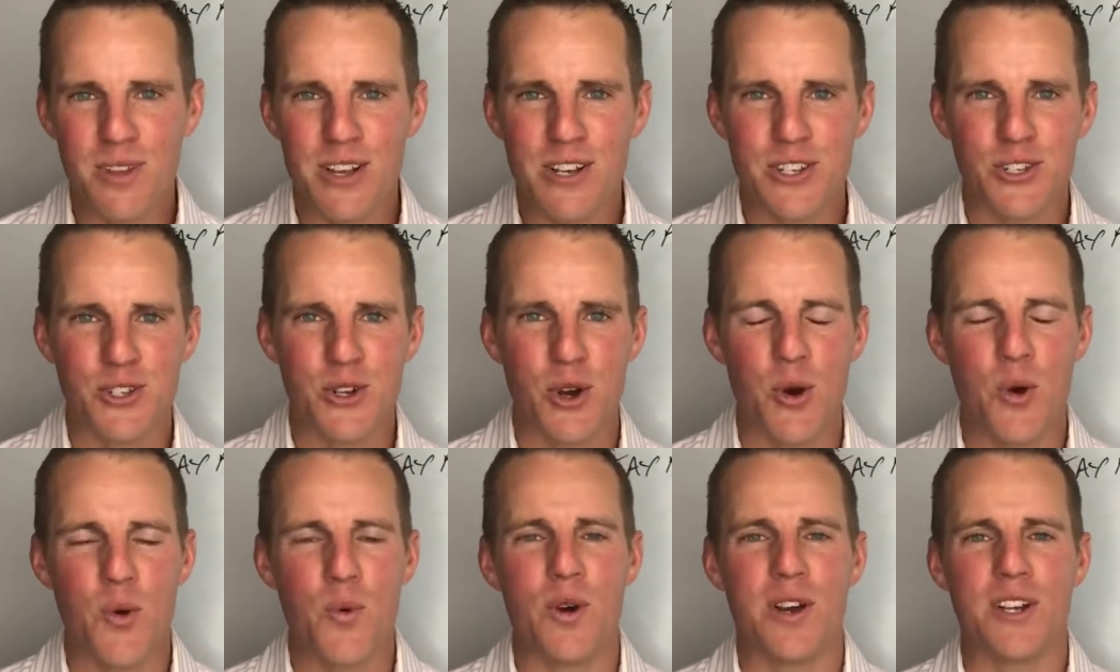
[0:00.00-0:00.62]

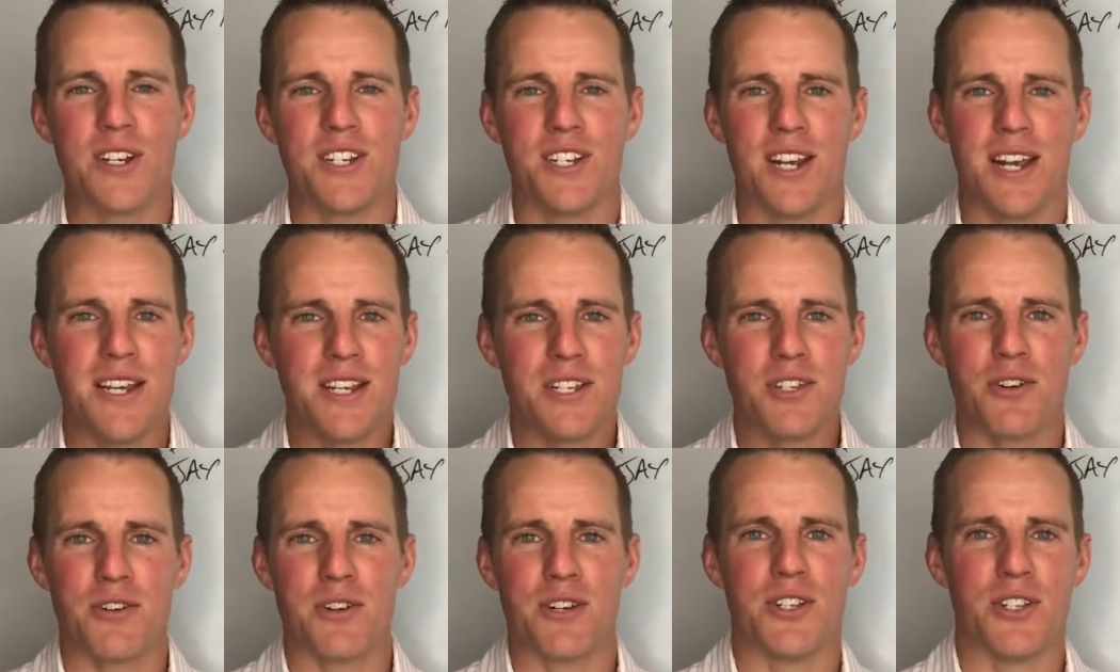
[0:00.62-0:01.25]
So what Jay
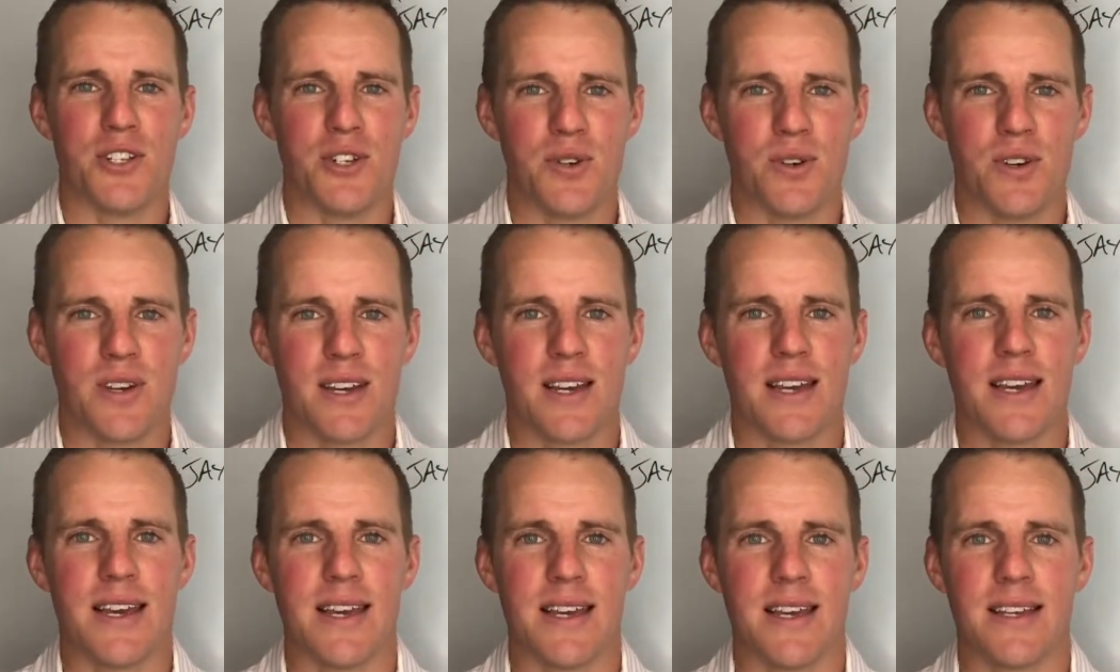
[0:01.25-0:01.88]
started doing
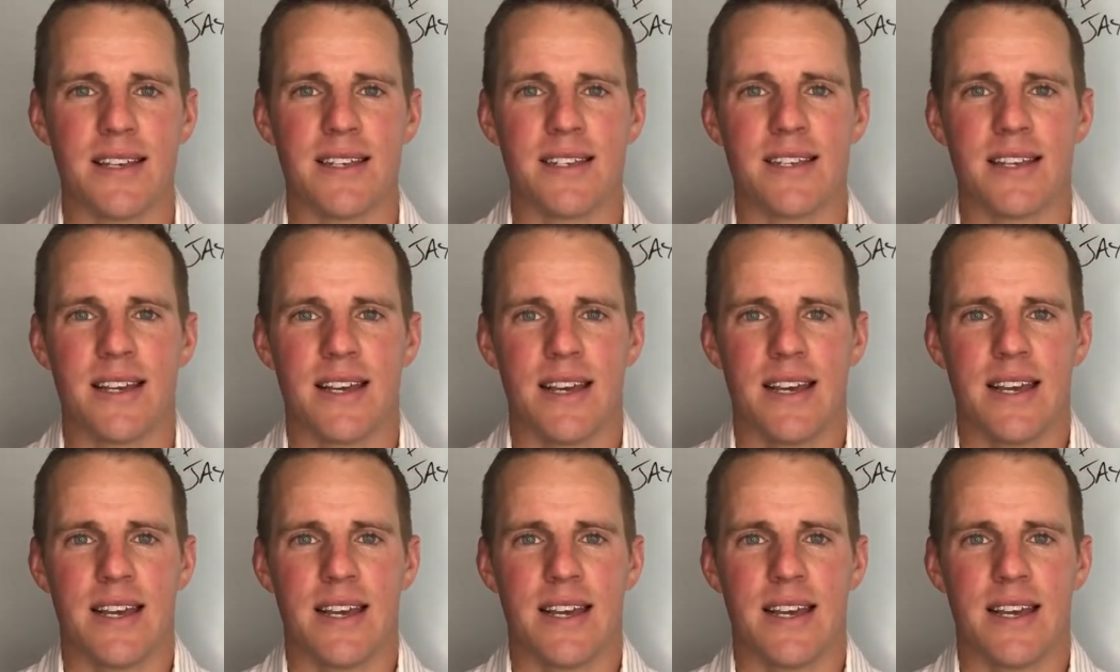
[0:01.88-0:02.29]
is